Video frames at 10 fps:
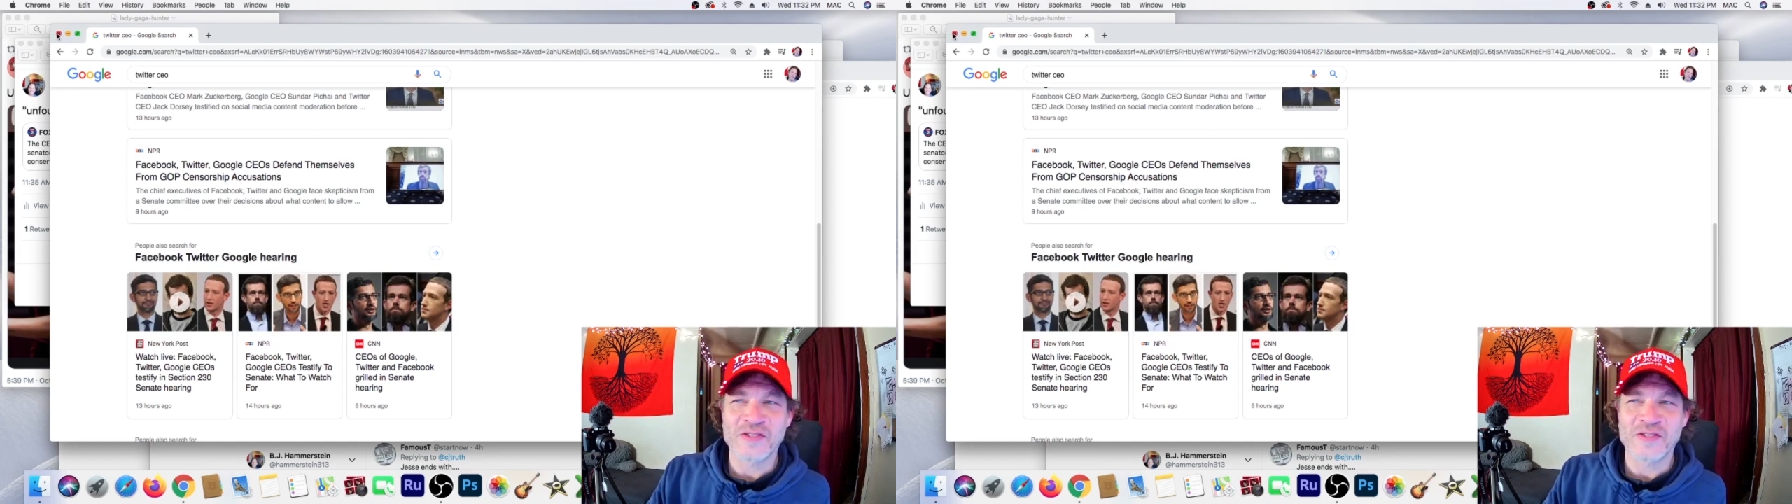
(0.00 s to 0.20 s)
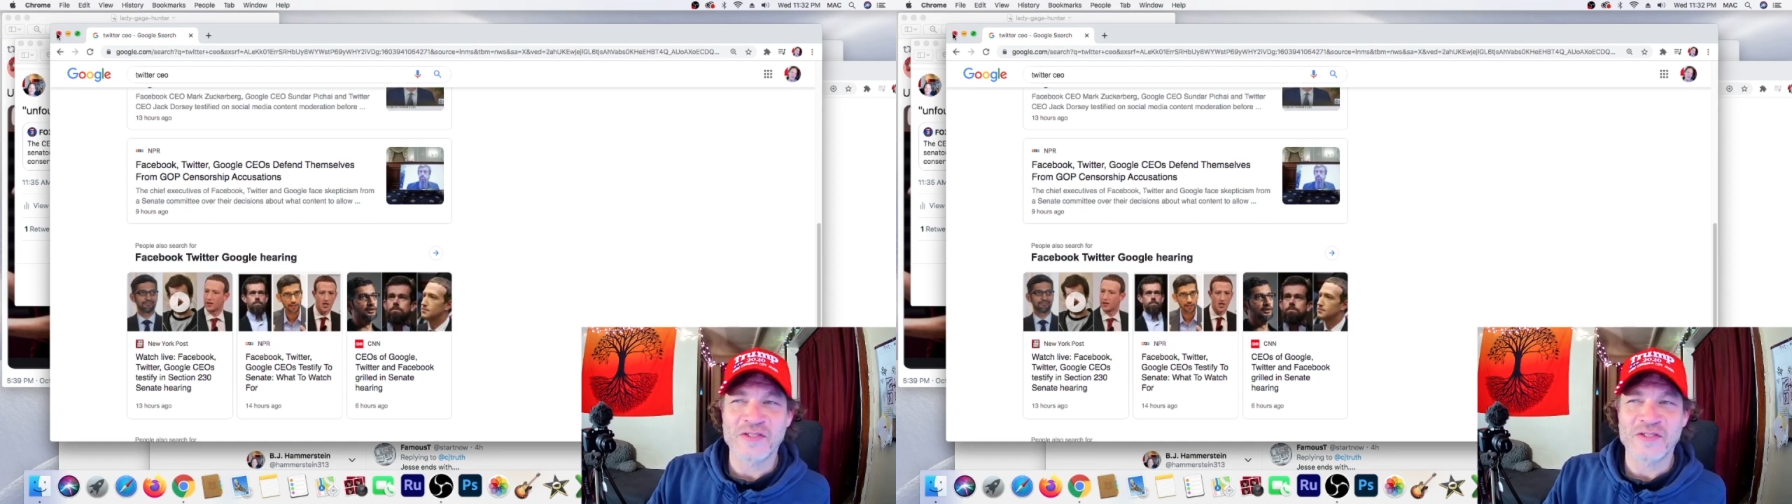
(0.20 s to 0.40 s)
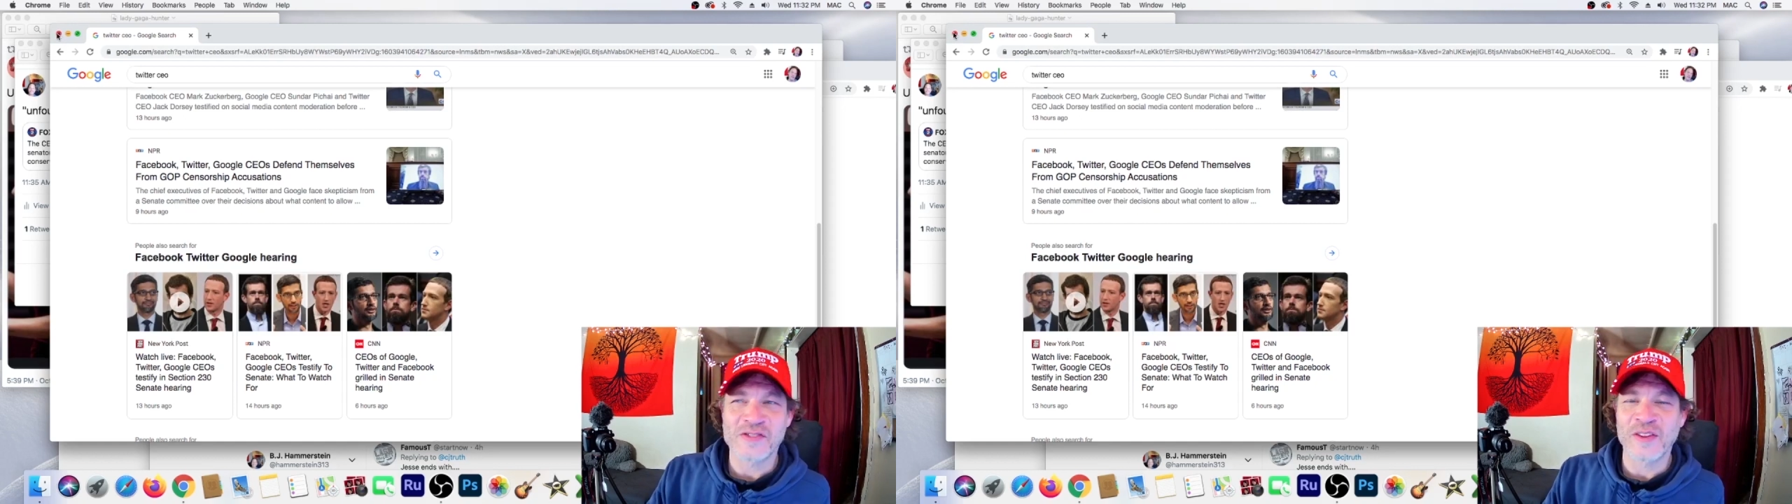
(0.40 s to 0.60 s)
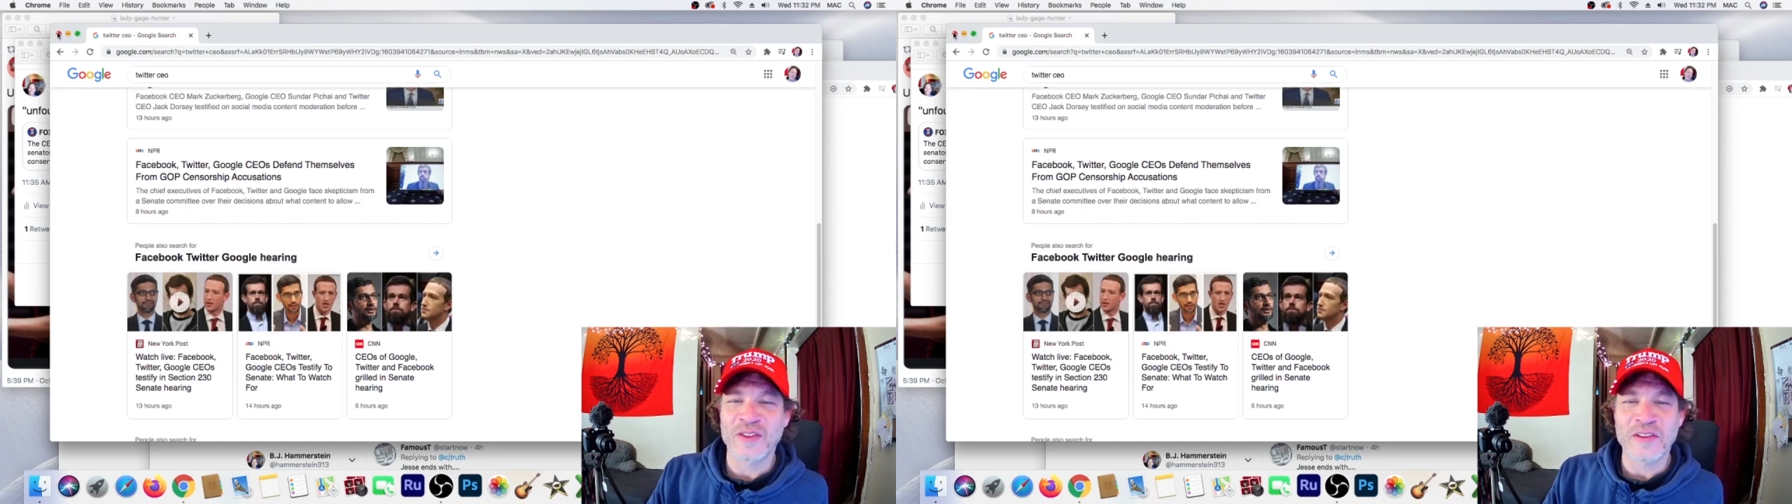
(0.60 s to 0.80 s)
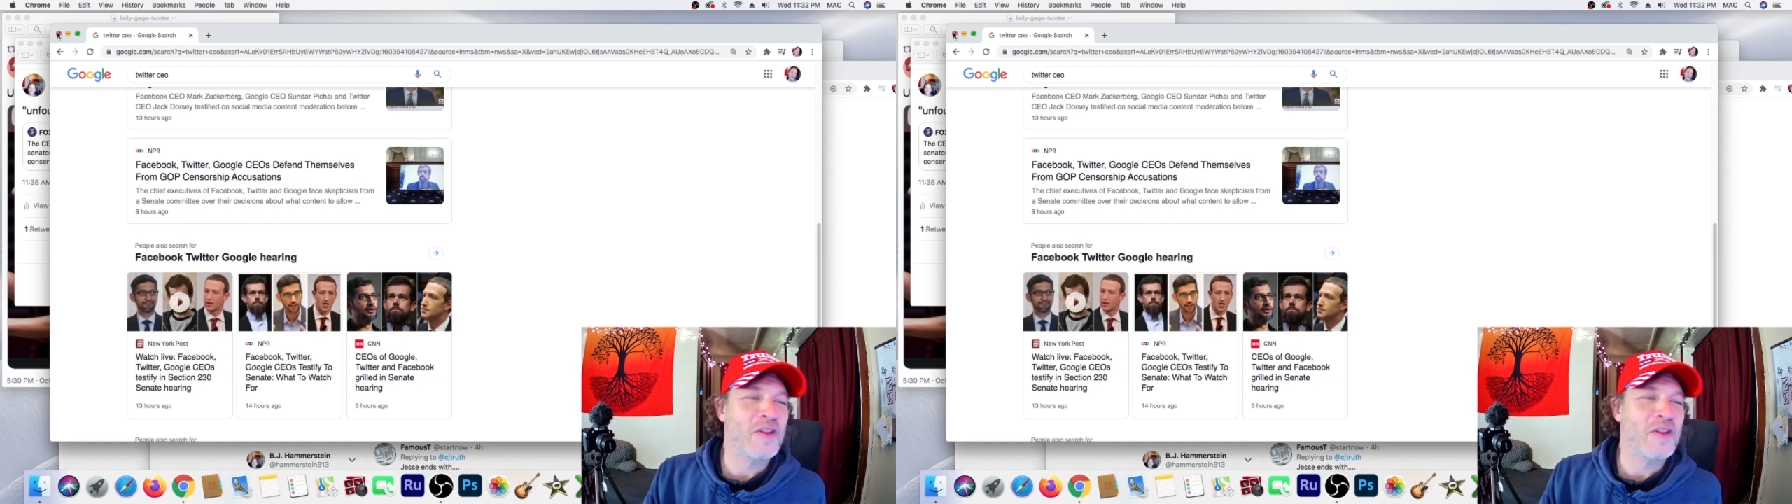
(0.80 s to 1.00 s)
lifelong
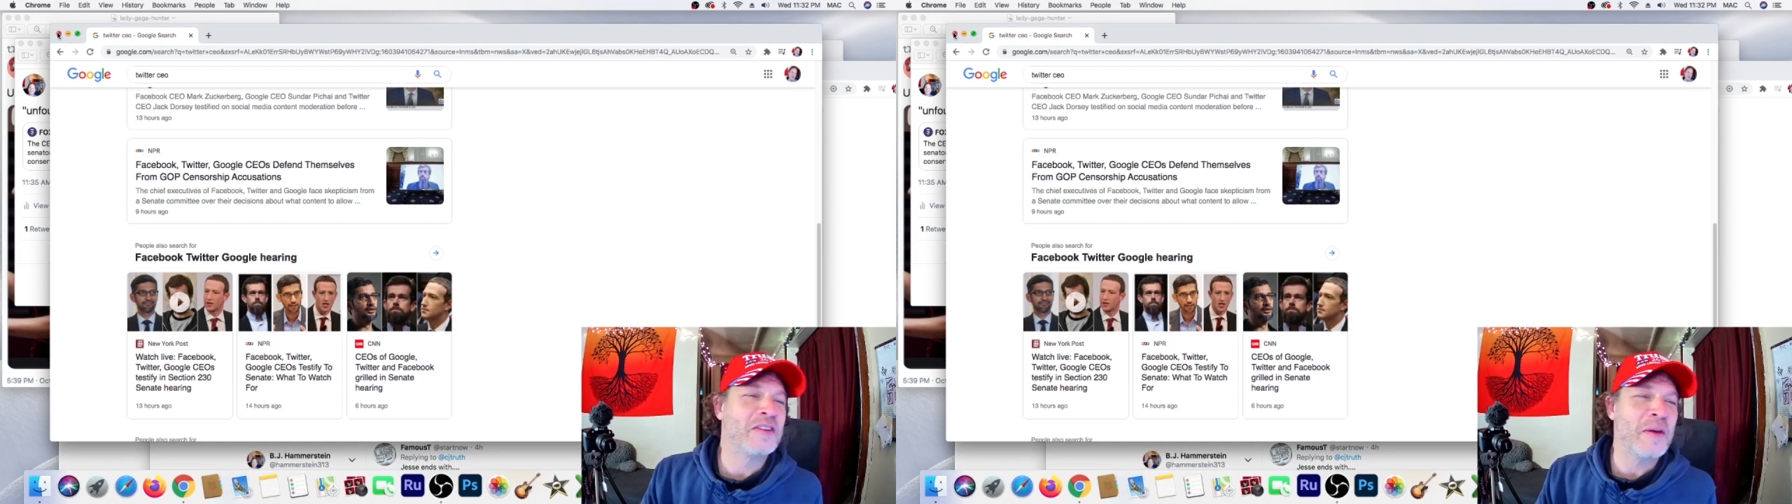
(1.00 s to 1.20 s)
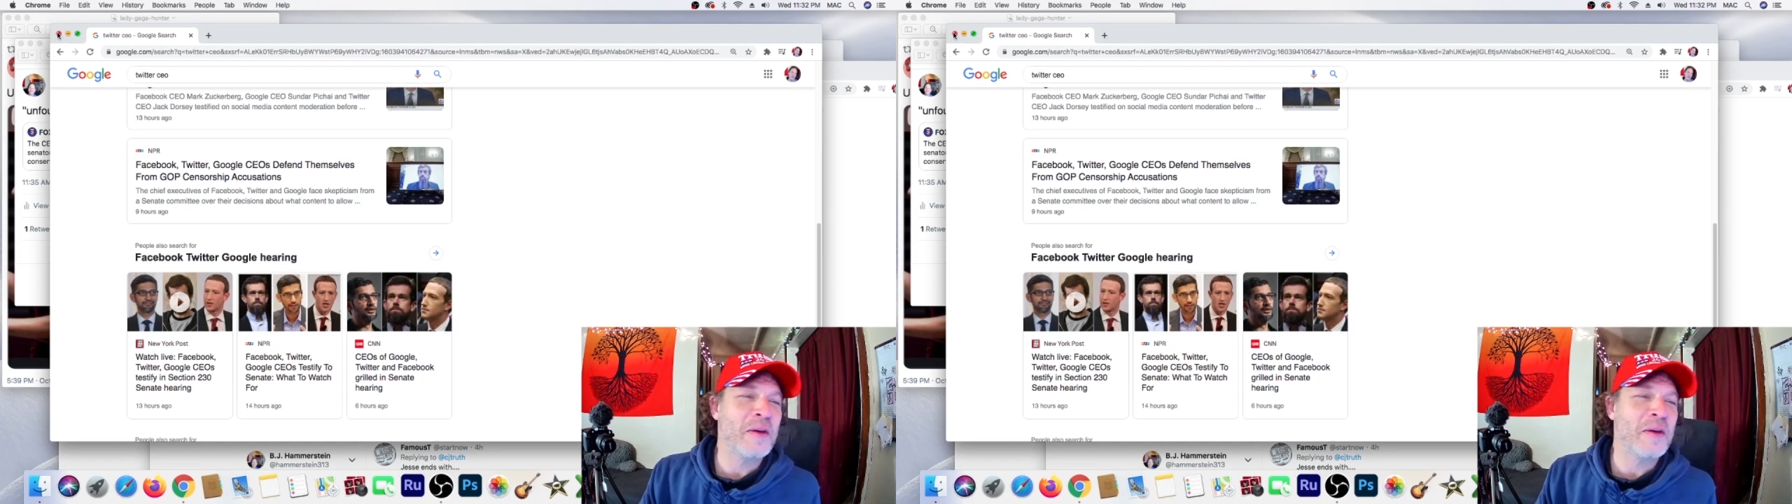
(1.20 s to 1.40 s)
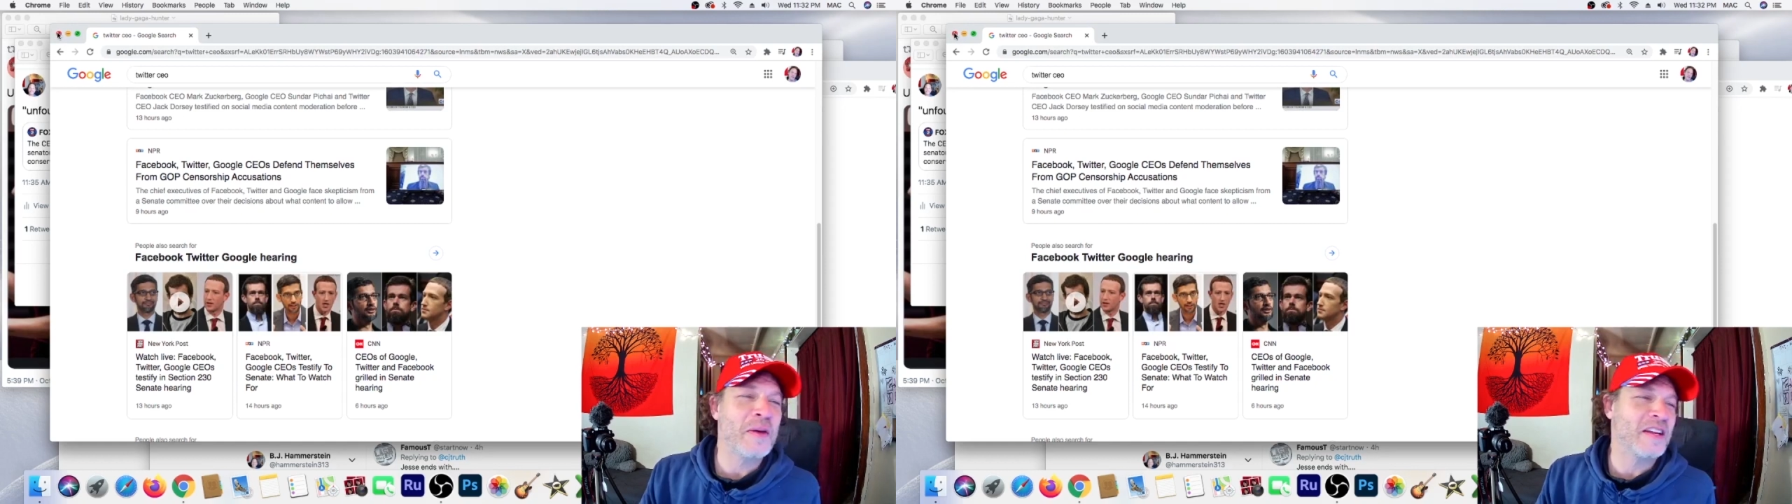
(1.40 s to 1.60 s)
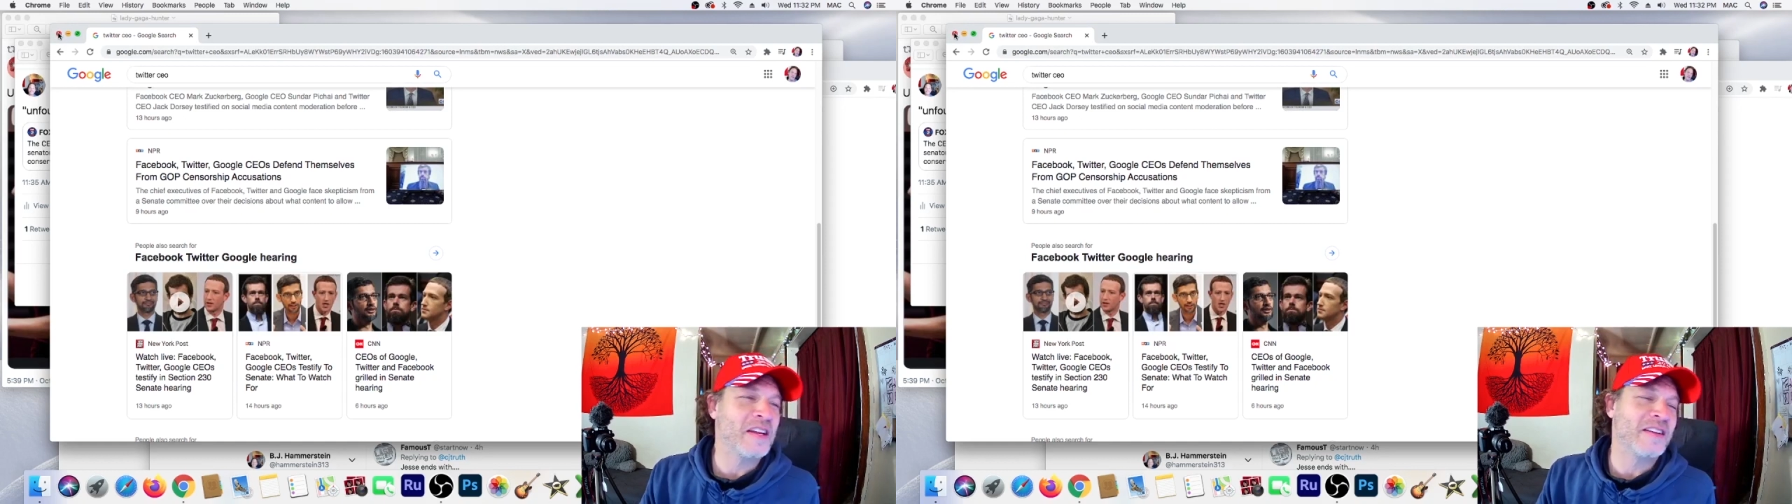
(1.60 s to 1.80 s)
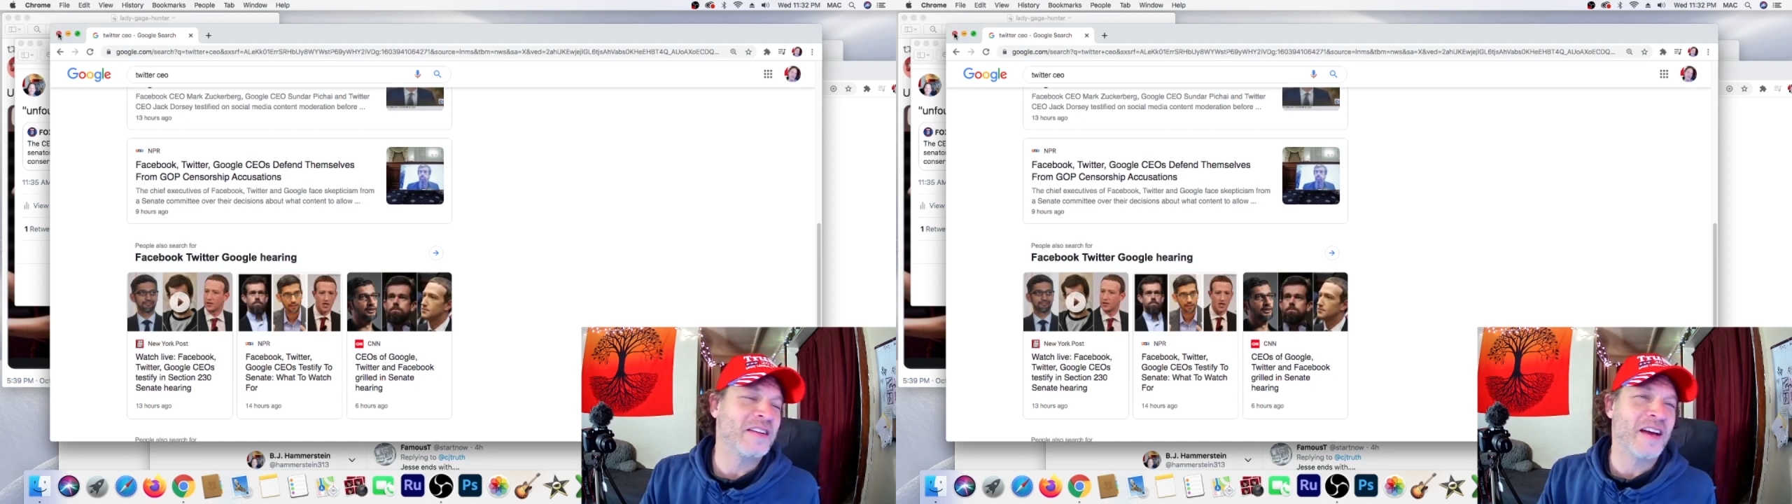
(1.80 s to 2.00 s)
Democrat uh,